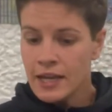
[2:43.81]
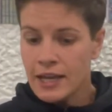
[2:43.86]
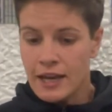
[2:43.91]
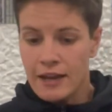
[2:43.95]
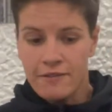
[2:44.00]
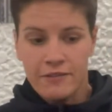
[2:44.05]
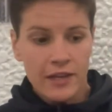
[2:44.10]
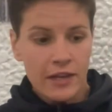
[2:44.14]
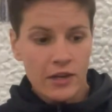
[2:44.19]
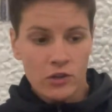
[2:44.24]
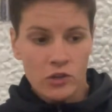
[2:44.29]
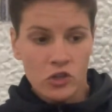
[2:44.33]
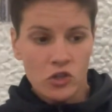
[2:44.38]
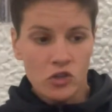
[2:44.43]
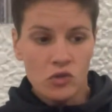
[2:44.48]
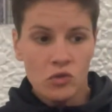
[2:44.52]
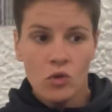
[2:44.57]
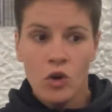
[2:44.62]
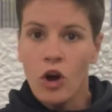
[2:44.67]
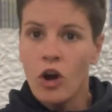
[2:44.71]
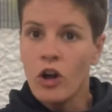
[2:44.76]
if they don't
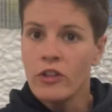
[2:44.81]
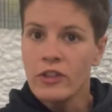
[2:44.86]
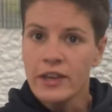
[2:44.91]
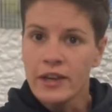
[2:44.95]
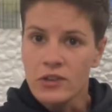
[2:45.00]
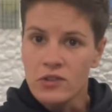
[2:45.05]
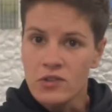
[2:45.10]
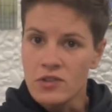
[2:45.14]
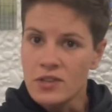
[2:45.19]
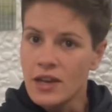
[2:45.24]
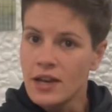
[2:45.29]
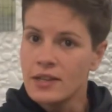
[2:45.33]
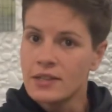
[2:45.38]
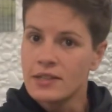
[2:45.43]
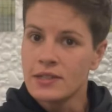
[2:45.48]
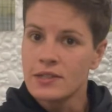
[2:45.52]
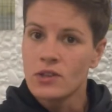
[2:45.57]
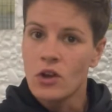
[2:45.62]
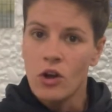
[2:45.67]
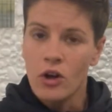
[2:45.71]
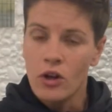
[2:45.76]
do all the
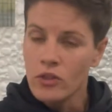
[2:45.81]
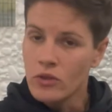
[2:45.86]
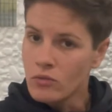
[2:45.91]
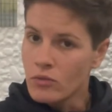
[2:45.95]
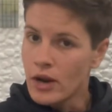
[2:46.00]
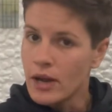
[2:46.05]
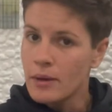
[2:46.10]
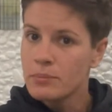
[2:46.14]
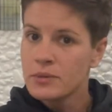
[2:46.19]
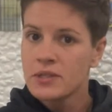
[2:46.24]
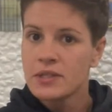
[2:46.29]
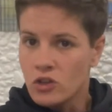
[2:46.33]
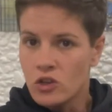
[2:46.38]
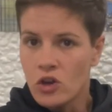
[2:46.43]
exercises, all the reps,